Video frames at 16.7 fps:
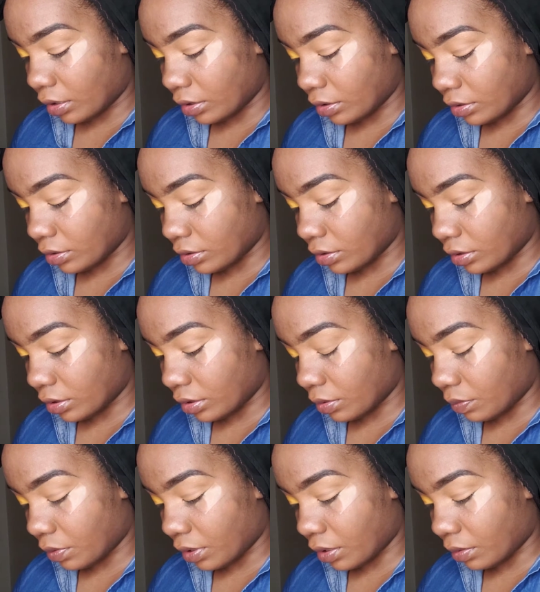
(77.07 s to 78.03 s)
and took it
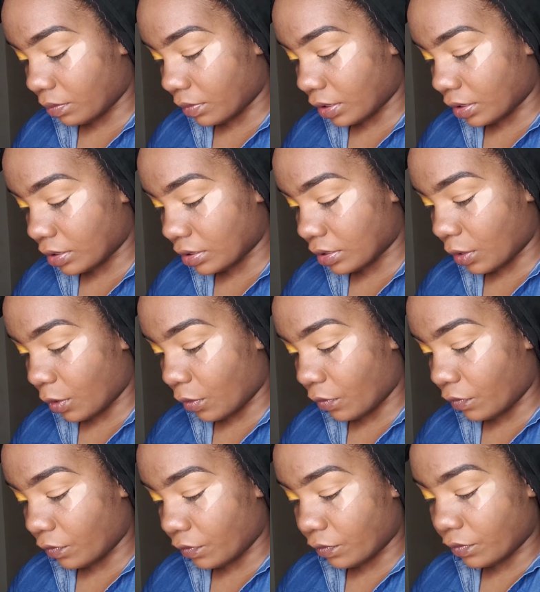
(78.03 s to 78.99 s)
upon
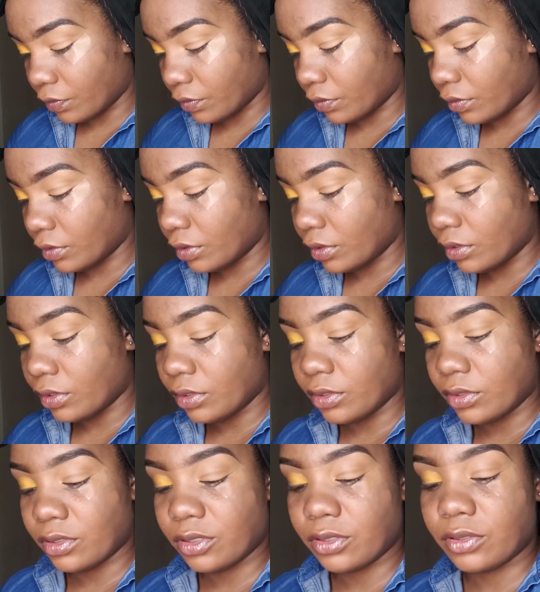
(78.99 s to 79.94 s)
myself
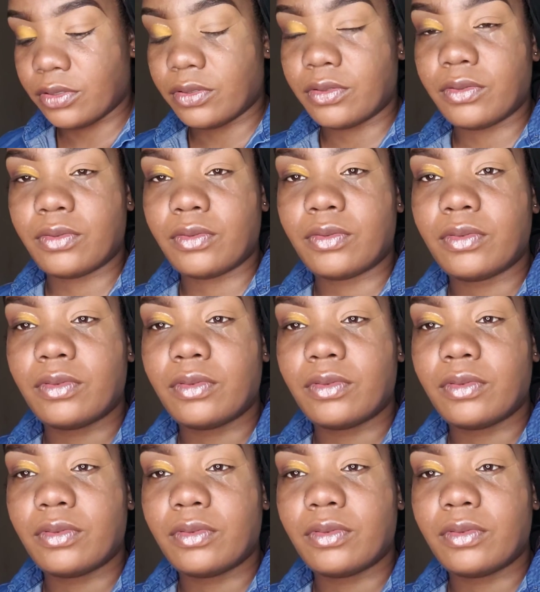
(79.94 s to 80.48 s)
to